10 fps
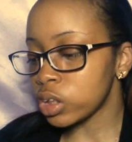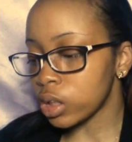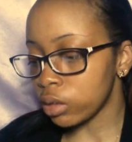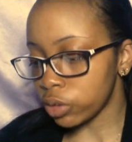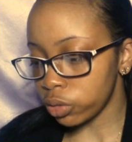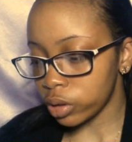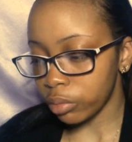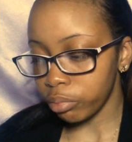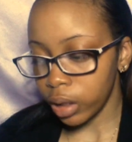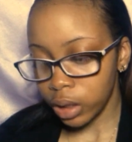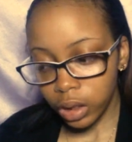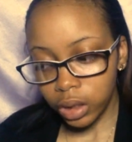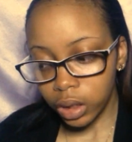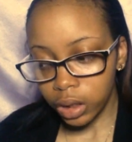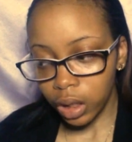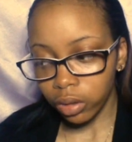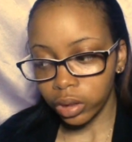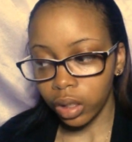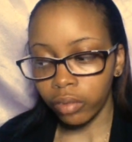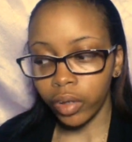just gives you some basic details
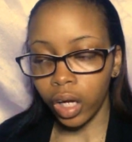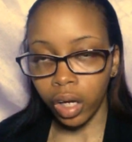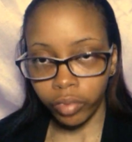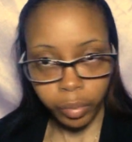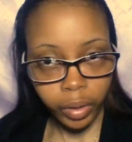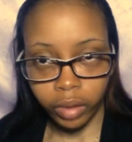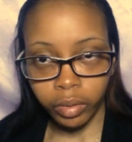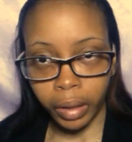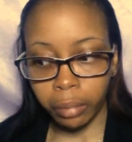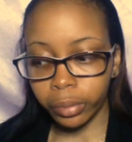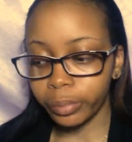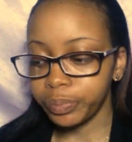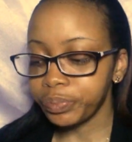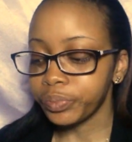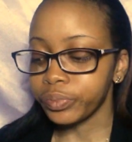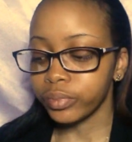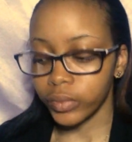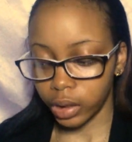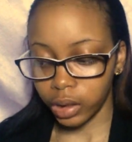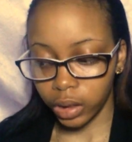of every book of the Bible.
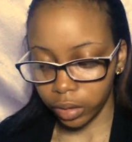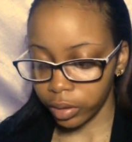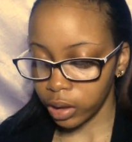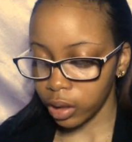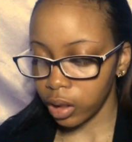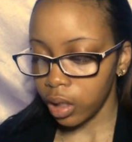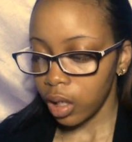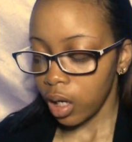Seriously.